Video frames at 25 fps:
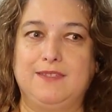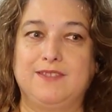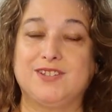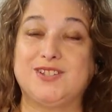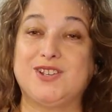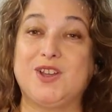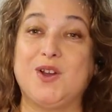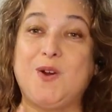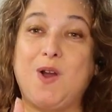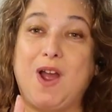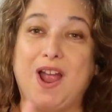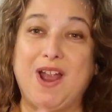
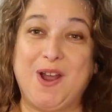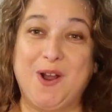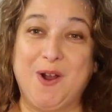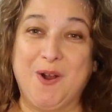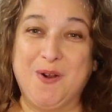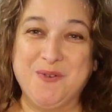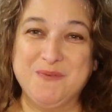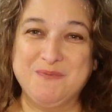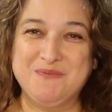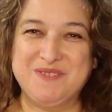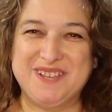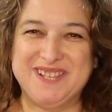So I
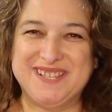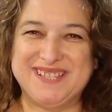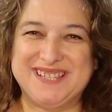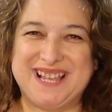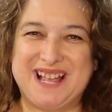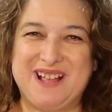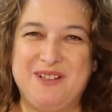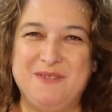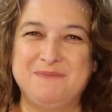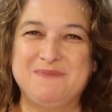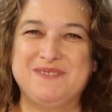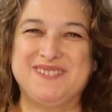hope this
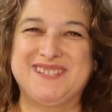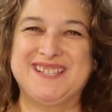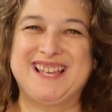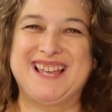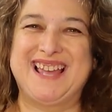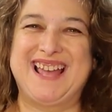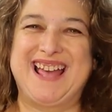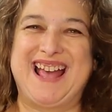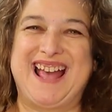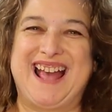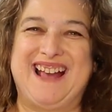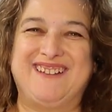helps.
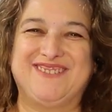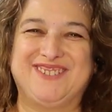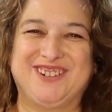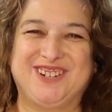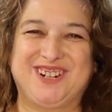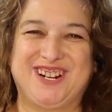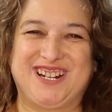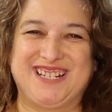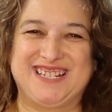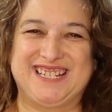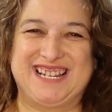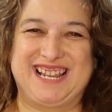Have a
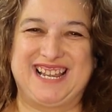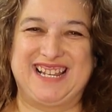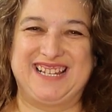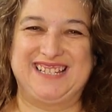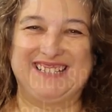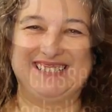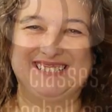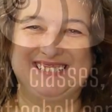great day.